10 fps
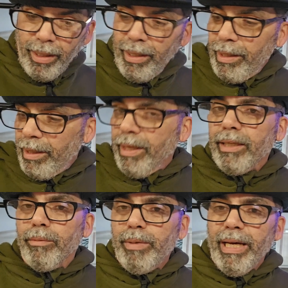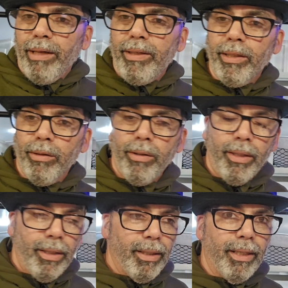And then I can be out here
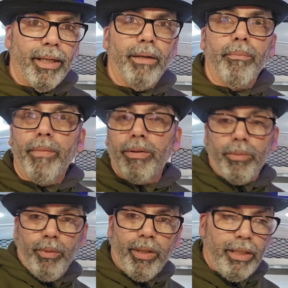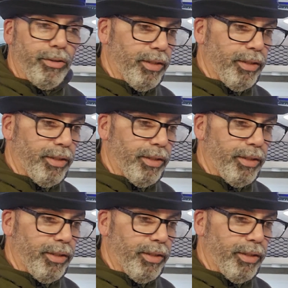messing with these